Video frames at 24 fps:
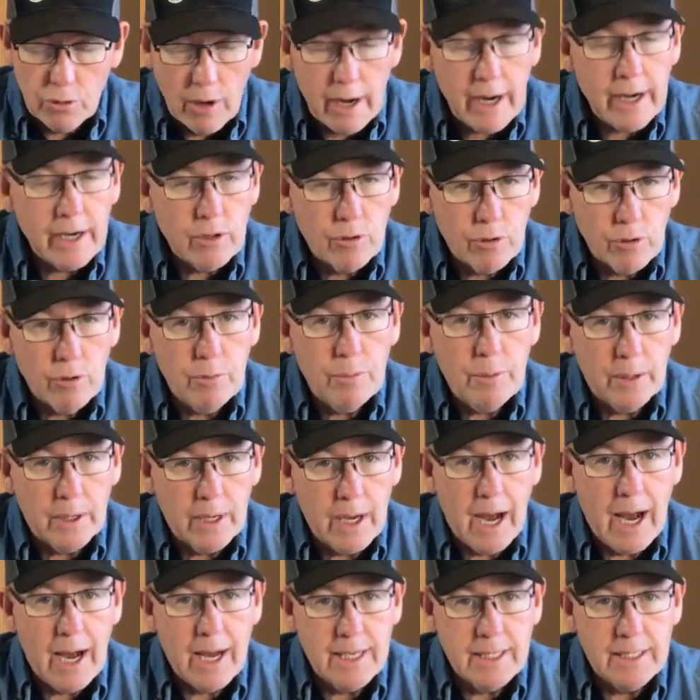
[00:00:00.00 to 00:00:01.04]
Great group of
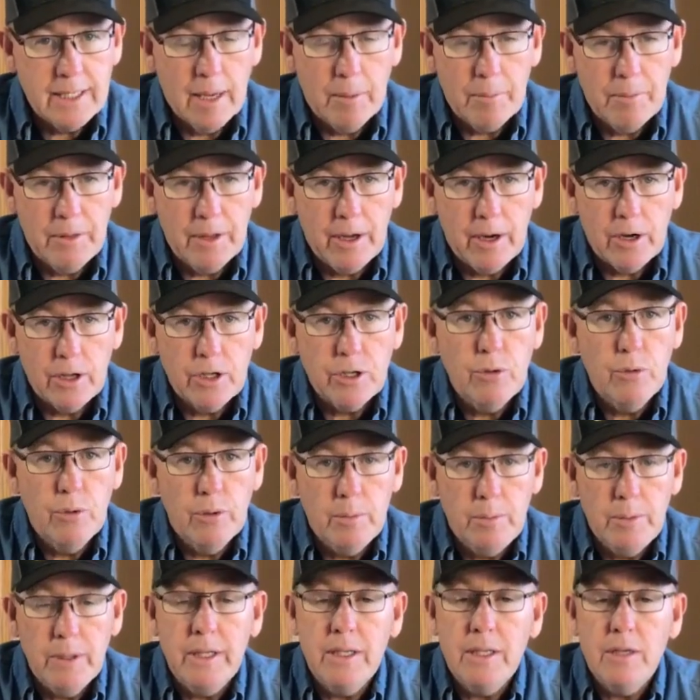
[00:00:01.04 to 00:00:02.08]
guys up there. You
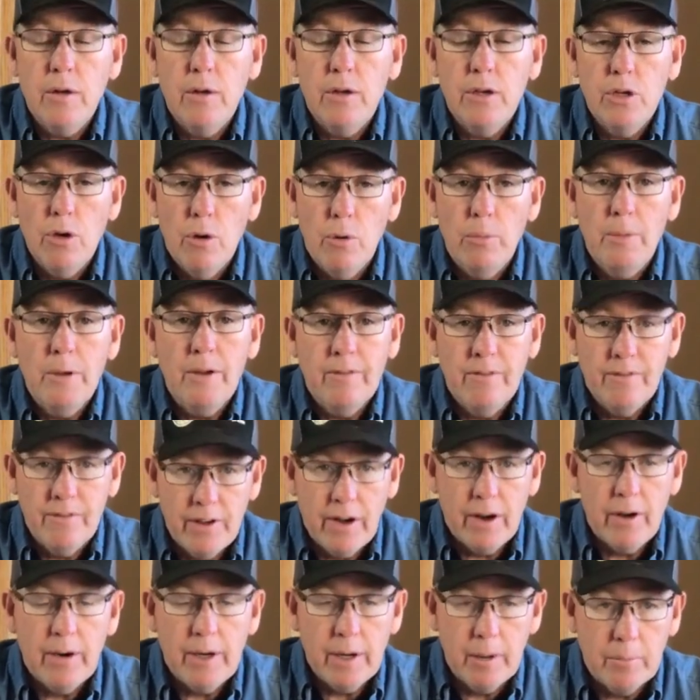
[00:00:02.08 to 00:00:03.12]
would be, you'll be
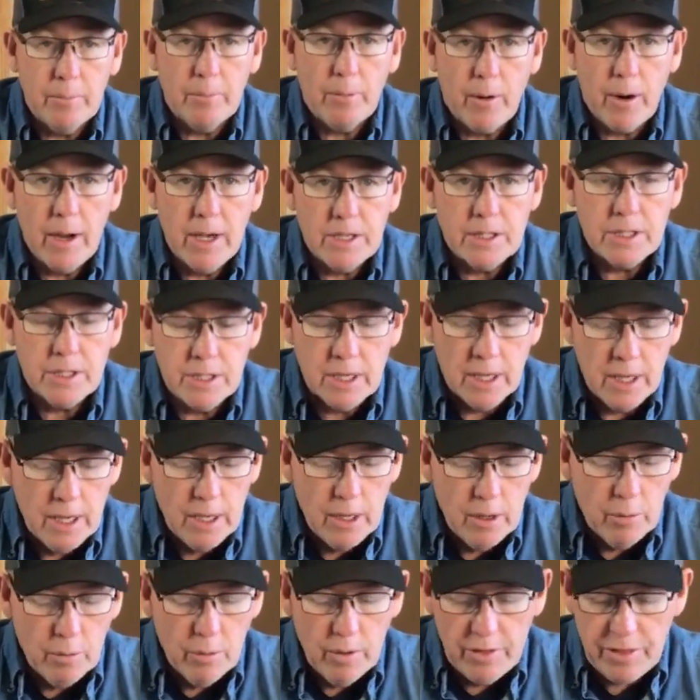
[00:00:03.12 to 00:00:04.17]
very impressed
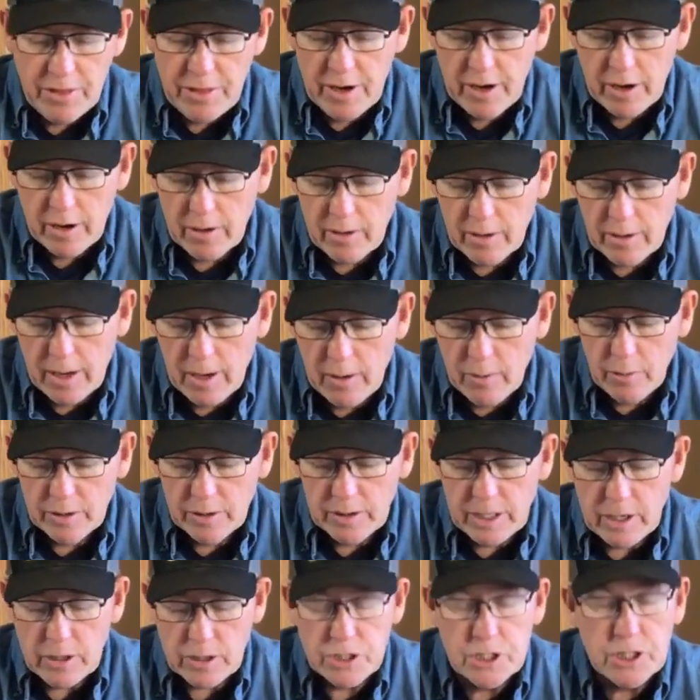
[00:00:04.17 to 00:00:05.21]
with their uh,
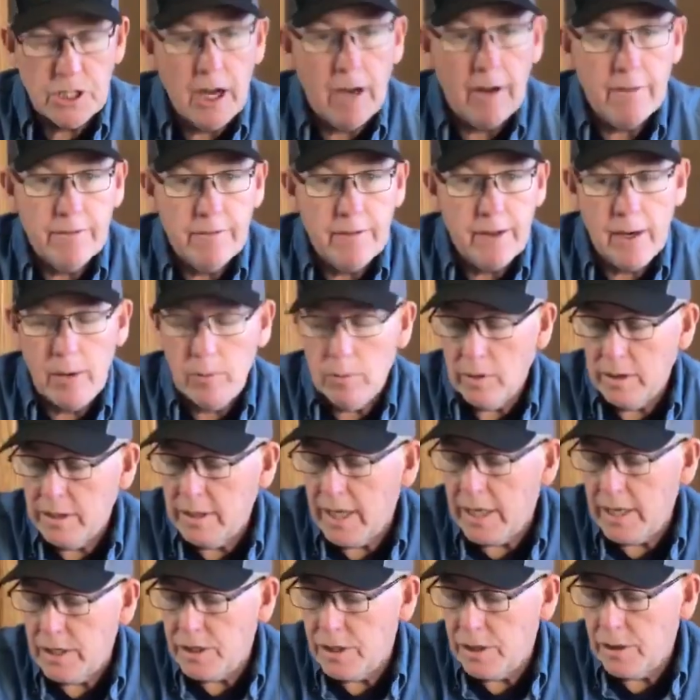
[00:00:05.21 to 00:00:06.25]
with their stuff and
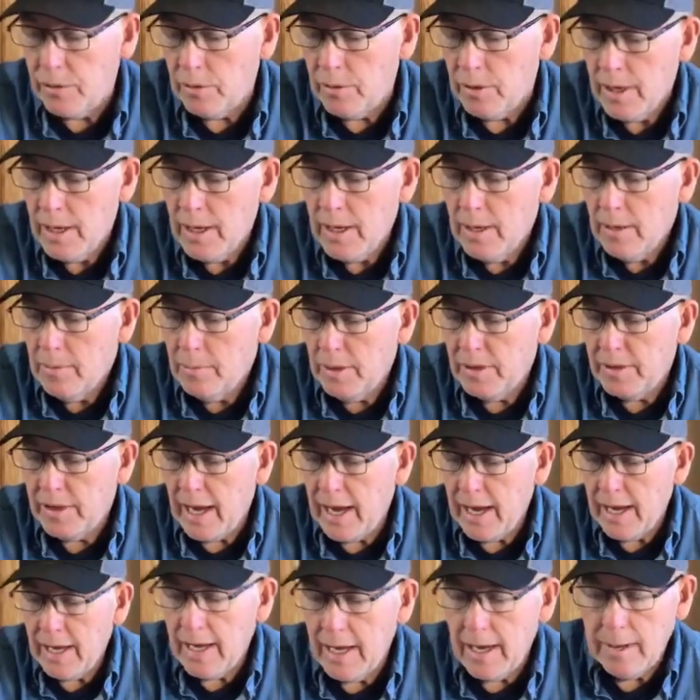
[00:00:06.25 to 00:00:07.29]
what they do. But
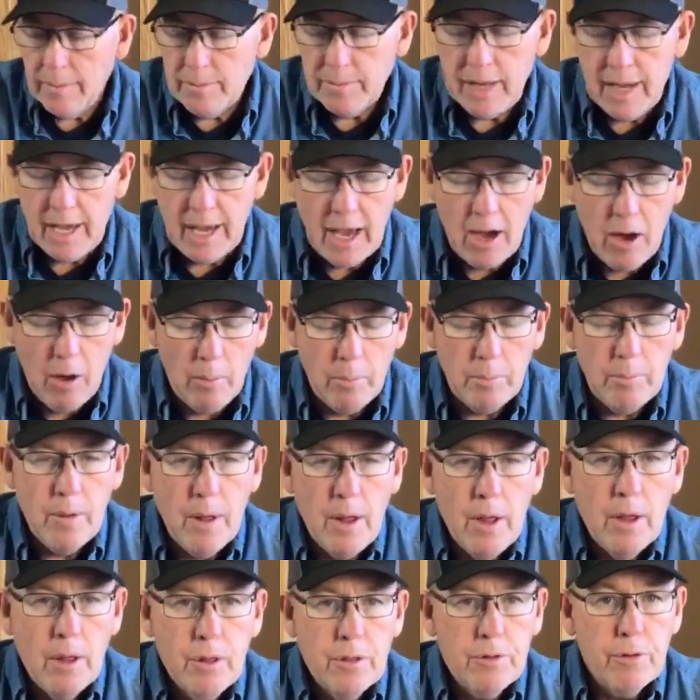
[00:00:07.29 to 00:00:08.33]
they uh, they help
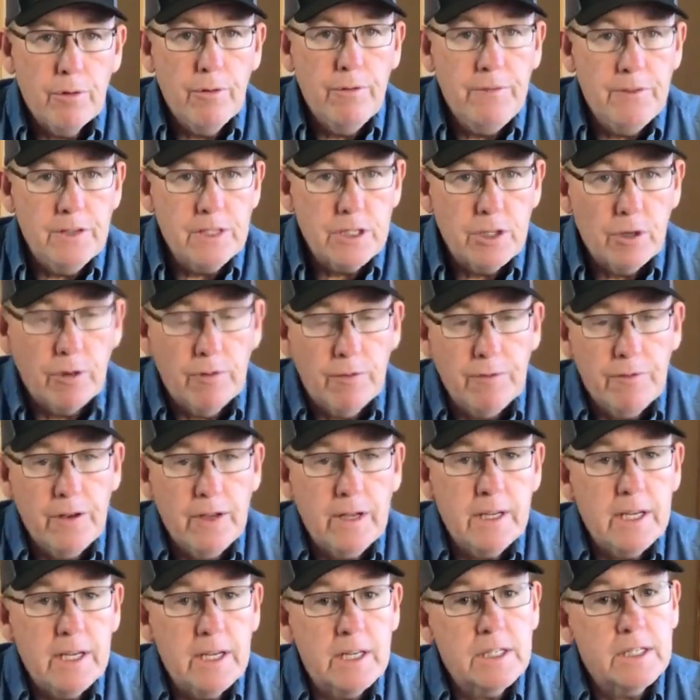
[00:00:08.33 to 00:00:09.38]
through physical
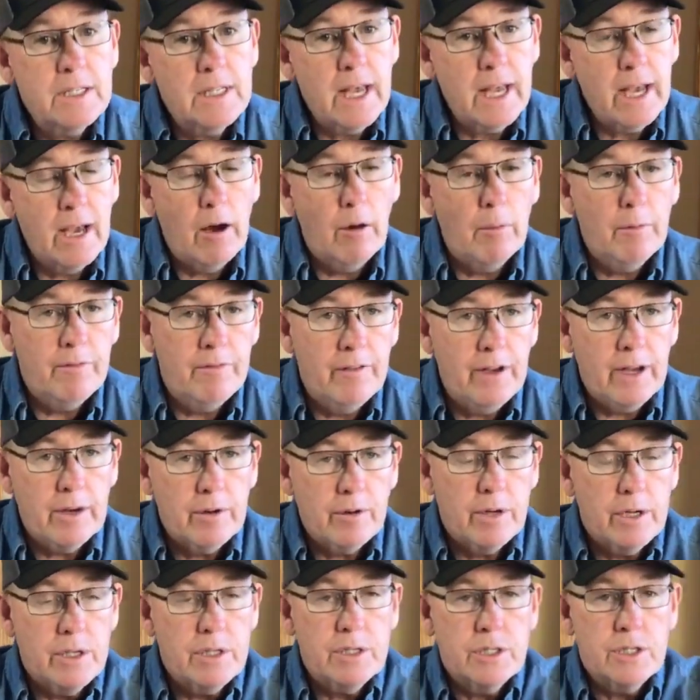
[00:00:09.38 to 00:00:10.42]
fitness, they help
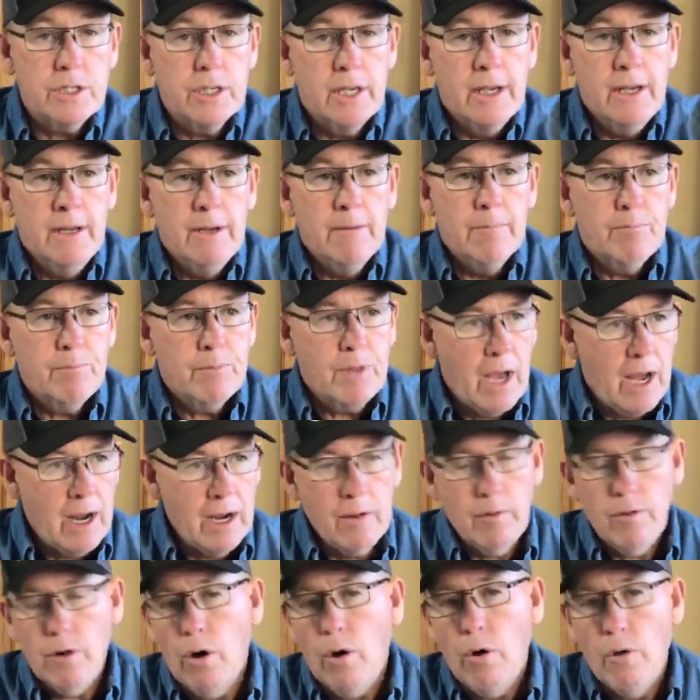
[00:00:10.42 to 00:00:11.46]
veterans
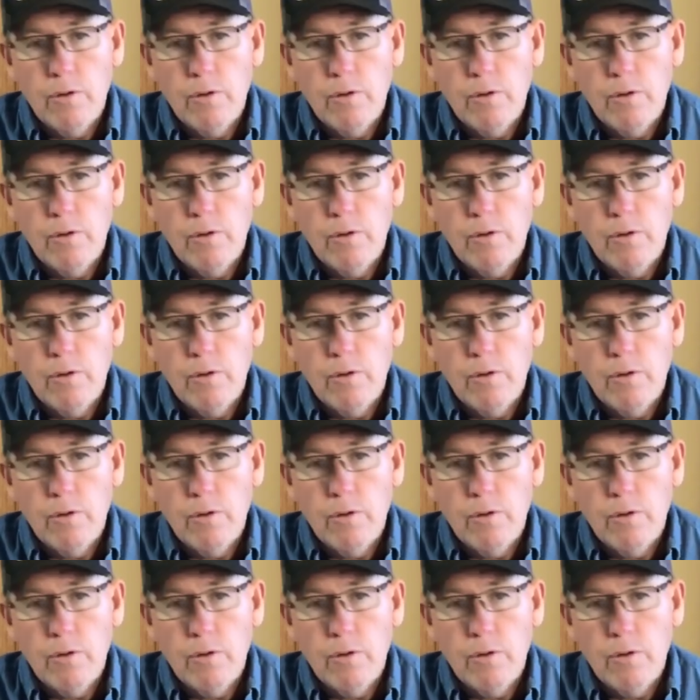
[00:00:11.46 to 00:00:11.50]
kind of